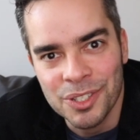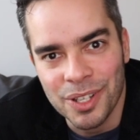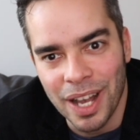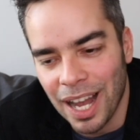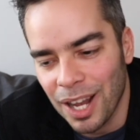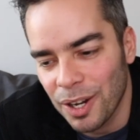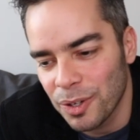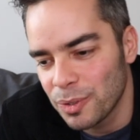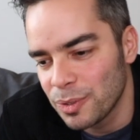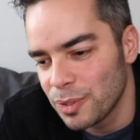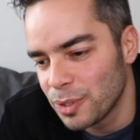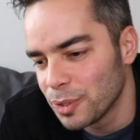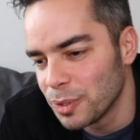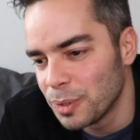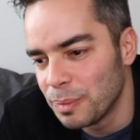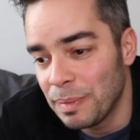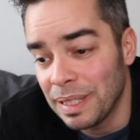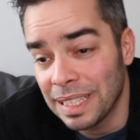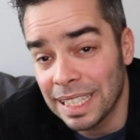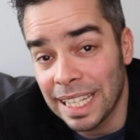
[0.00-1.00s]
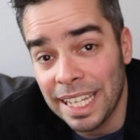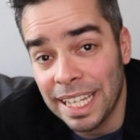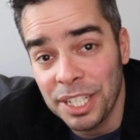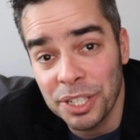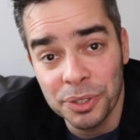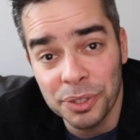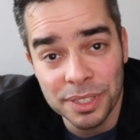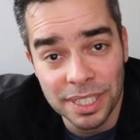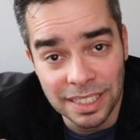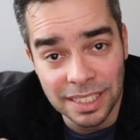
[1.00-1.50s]
So how do
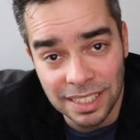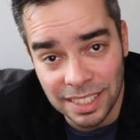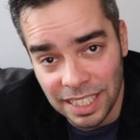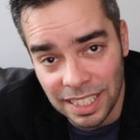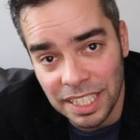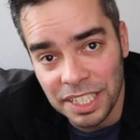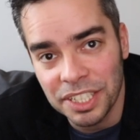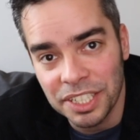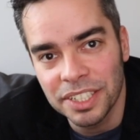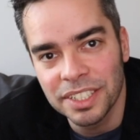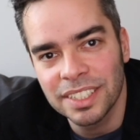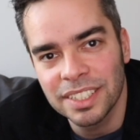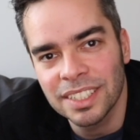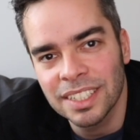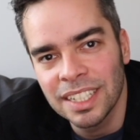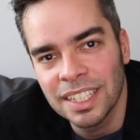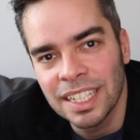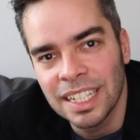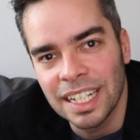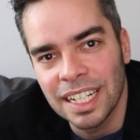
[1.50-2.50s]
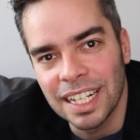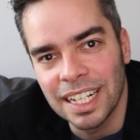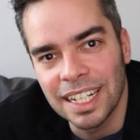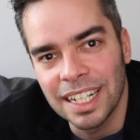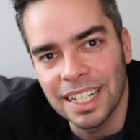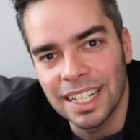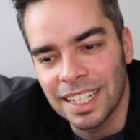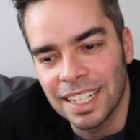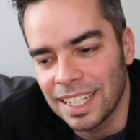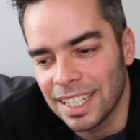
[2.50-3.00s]
millennials and seniors
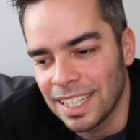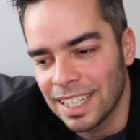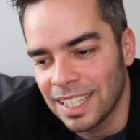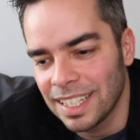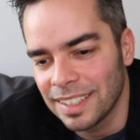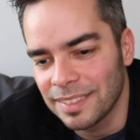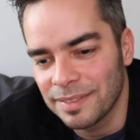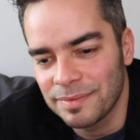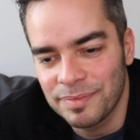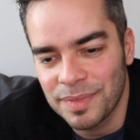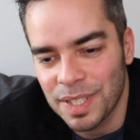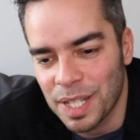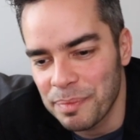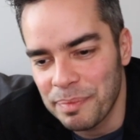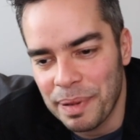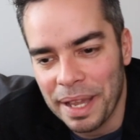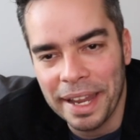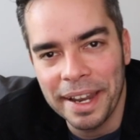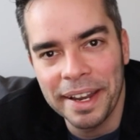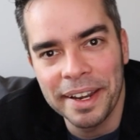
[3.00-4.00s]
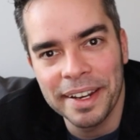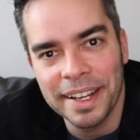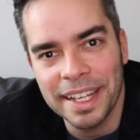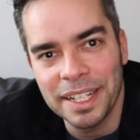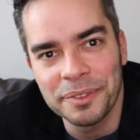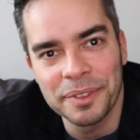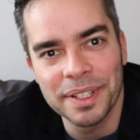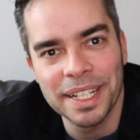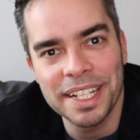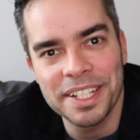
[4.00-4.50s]
uh, compare
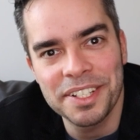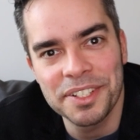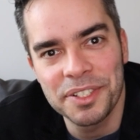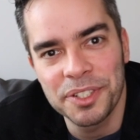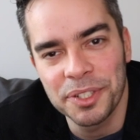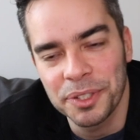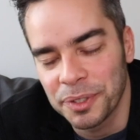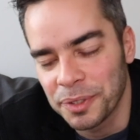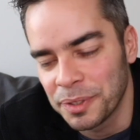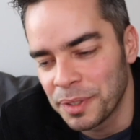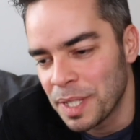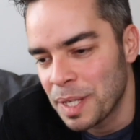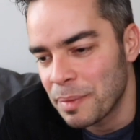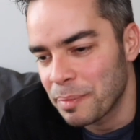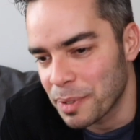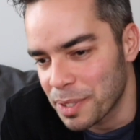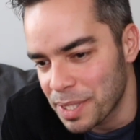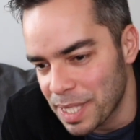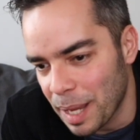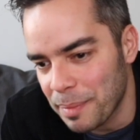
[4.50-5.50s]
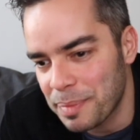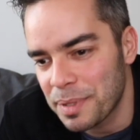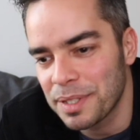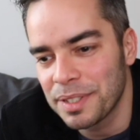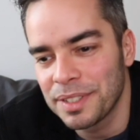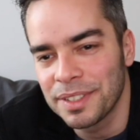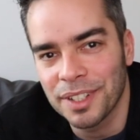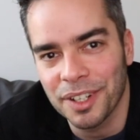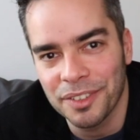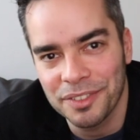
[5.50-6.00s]
in relation to
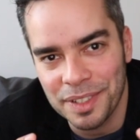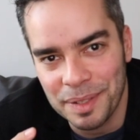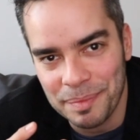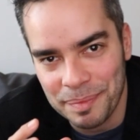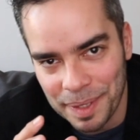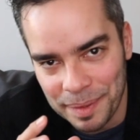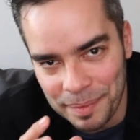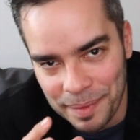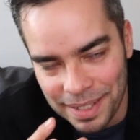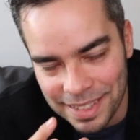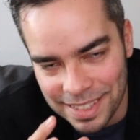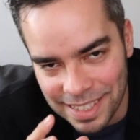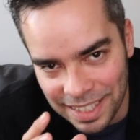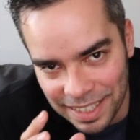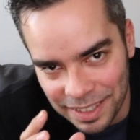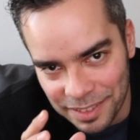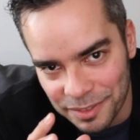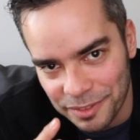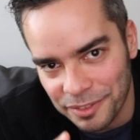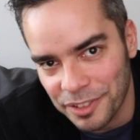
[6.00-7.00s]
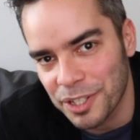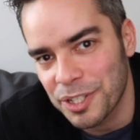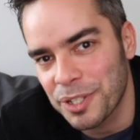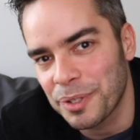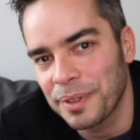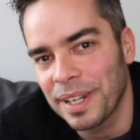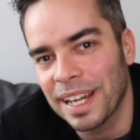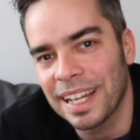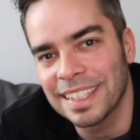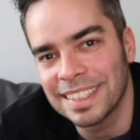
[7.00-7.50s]
perception of implementing
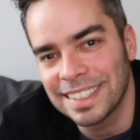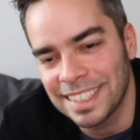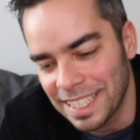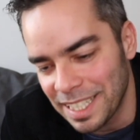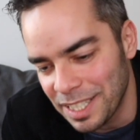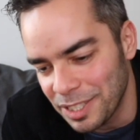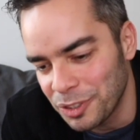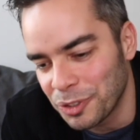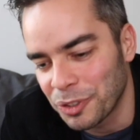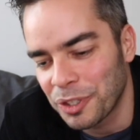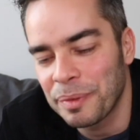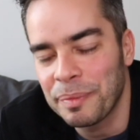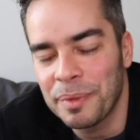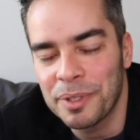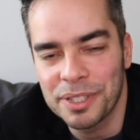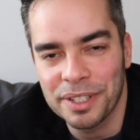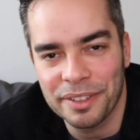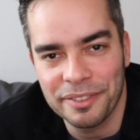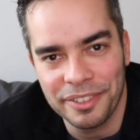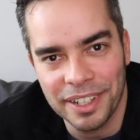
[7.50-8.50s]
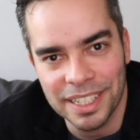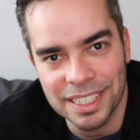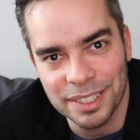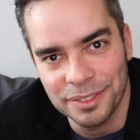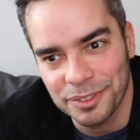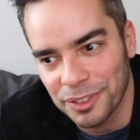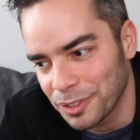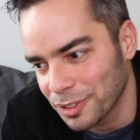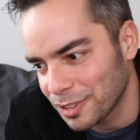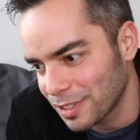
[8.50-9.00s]
virtual reality during music
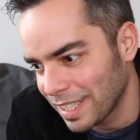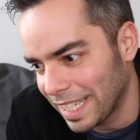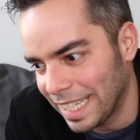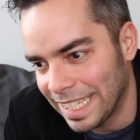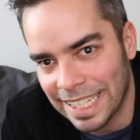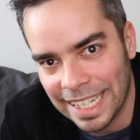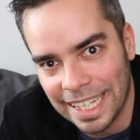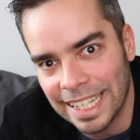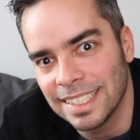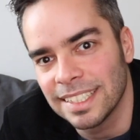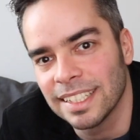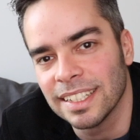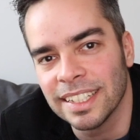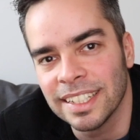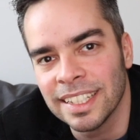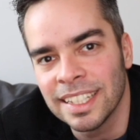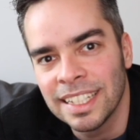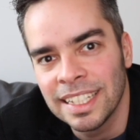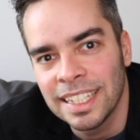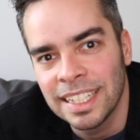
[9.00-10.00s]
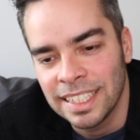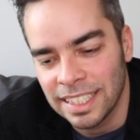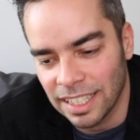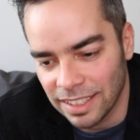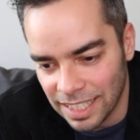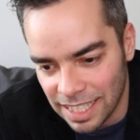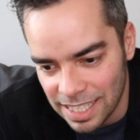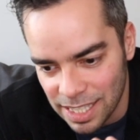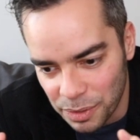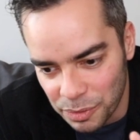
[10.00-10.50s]
festivals in Italy?
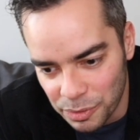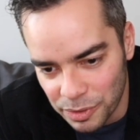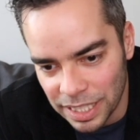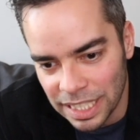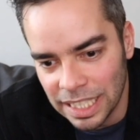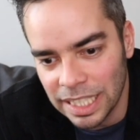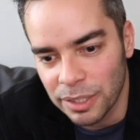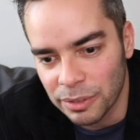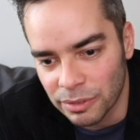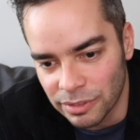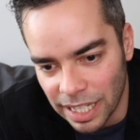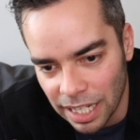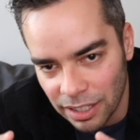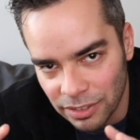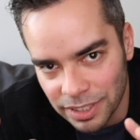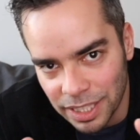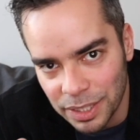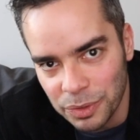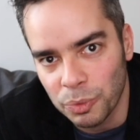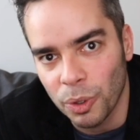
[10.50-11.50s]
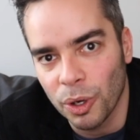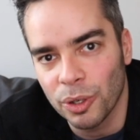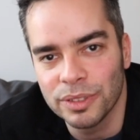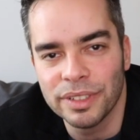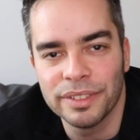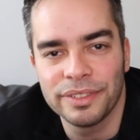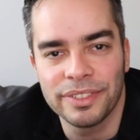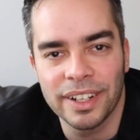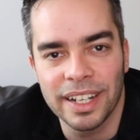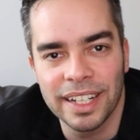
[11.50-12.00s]
Now that's a really rounded,
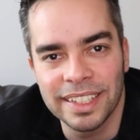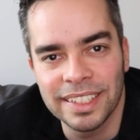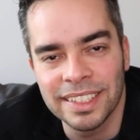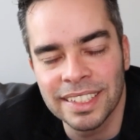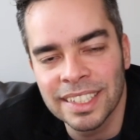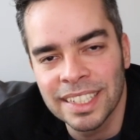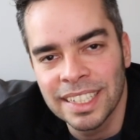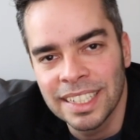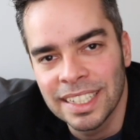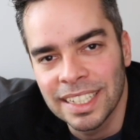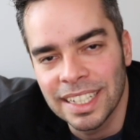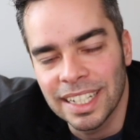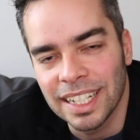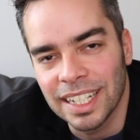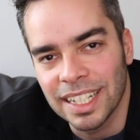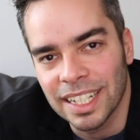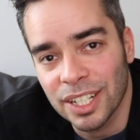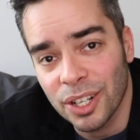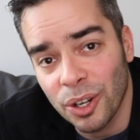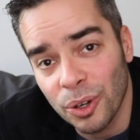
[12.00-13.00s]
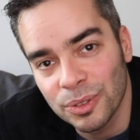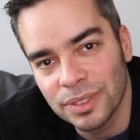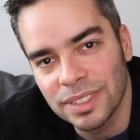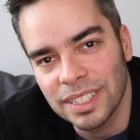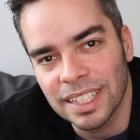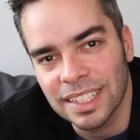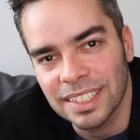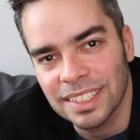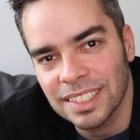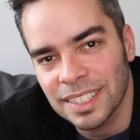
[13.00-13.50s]
well-defined uh,
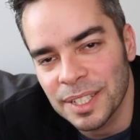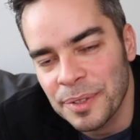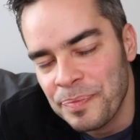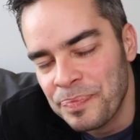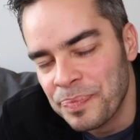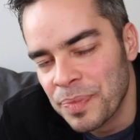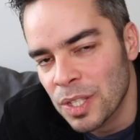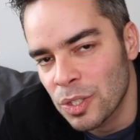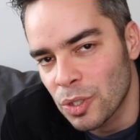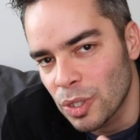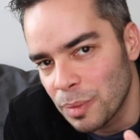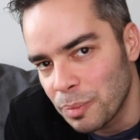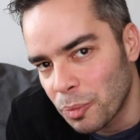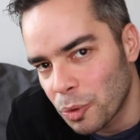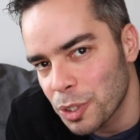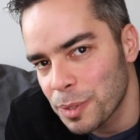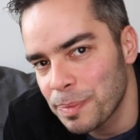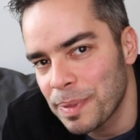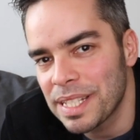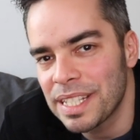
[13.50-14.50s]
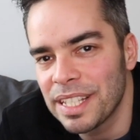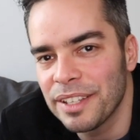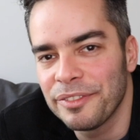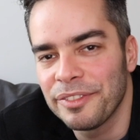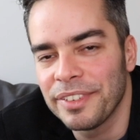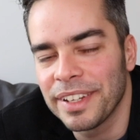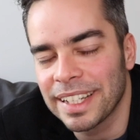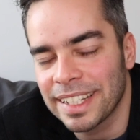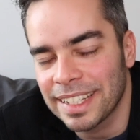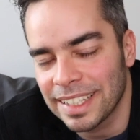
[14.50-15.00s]
context. So the more
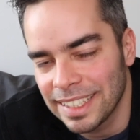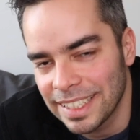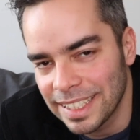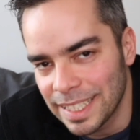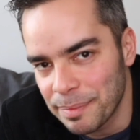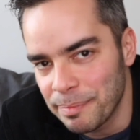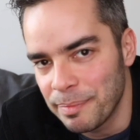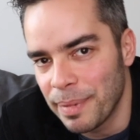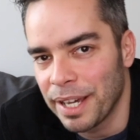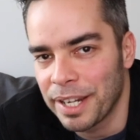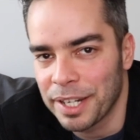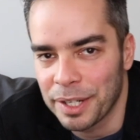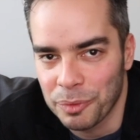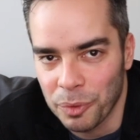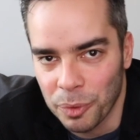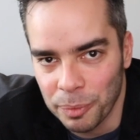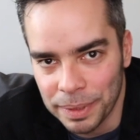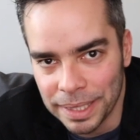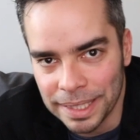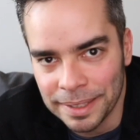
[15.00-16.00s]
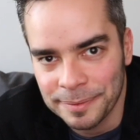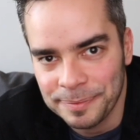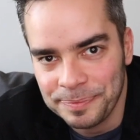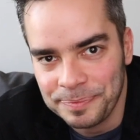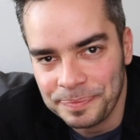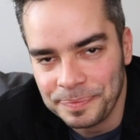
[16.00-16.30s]
specific, the better it will be.